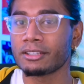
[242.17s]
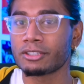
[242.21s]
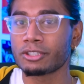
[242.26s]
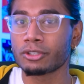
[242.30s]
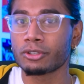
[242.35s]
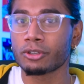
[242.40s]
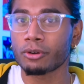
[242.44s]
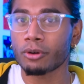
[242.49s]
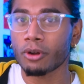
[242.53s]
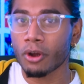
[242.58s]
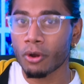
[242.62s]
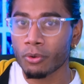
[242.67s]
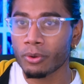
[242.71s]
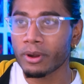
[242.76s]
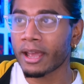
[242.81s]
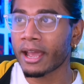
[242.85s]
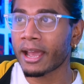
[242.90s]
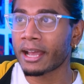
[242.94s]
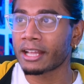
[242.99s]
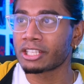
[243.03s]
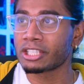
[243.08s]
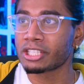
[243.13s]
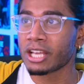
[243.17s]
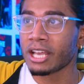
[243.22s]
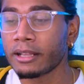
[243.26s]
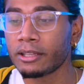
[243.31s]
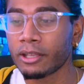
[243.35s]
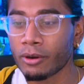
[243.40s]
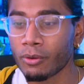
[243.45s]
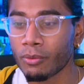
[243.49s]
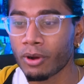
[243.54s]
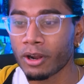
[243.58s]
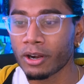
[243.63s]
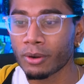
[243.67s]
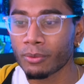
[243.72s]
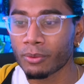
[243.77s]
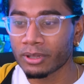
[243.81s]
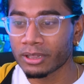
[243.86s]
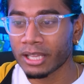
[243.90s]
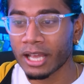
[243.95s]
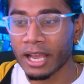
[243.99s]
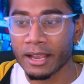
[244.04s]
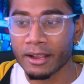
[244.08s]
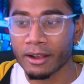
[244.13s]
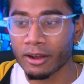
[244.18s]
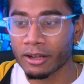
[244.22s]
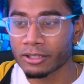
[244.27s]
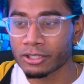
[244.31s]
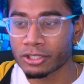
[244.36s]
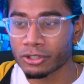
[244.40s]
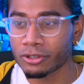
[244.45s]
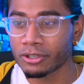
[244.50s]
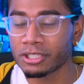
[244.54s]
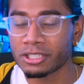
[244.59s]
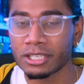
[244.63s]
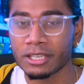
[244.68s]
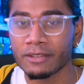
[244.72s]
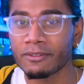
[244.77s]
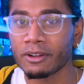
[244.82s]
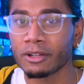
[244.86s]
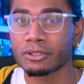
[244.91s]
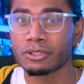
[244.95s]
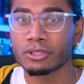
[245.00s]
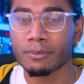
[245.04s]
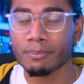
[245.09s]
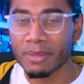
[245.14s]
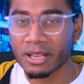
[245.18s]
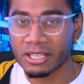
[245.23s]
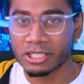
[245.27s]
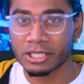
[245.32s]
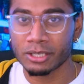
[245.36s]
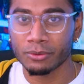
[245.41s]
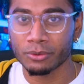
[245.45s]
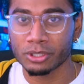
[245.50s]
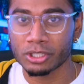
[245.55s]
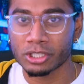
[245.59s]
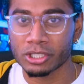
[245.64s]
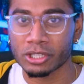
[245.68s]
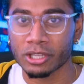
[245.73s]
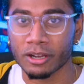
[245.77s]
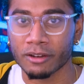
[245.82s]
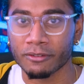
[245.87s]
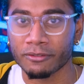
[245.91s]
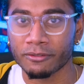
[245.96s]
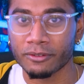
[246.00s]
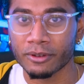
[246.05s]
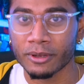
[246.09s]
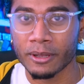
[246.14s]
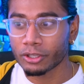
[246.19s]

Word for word: into their own hands and they don't want to rely on Xerneas and Yveltal messing with stuff.